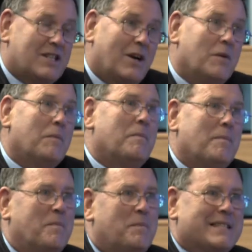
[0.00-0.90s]
So
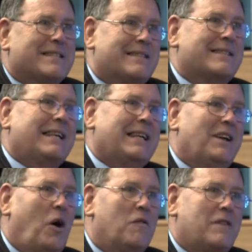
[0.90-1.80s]
businesses
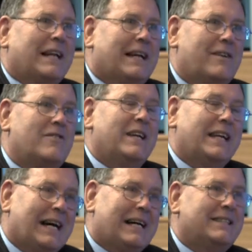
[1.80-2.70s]
of that country
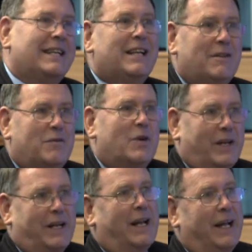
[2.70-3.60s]
can't
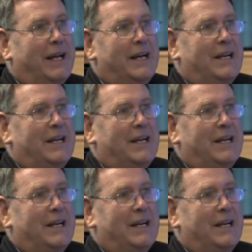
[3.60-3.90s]
inadvertently